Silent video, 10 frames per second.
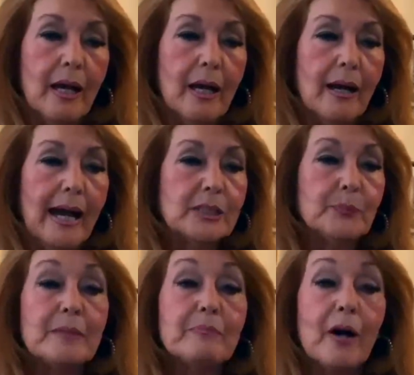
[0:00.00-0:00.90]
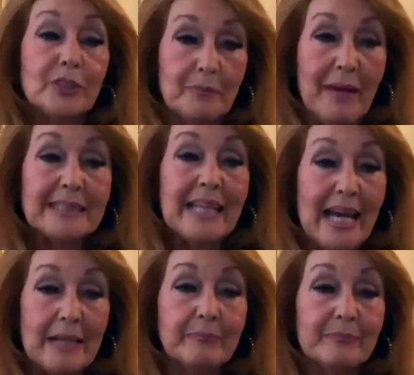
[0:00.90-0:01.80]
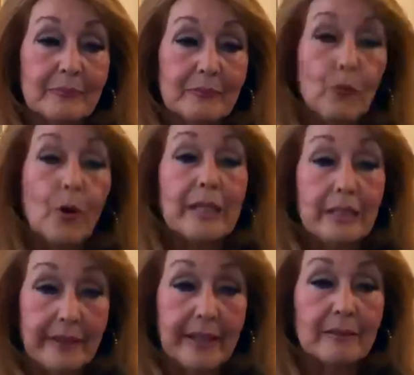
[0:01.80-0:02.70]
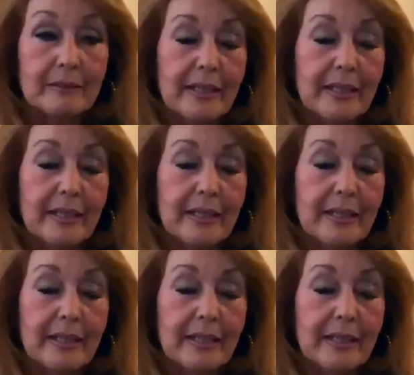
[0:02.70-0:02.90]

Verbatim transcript: I spend most of my time working there.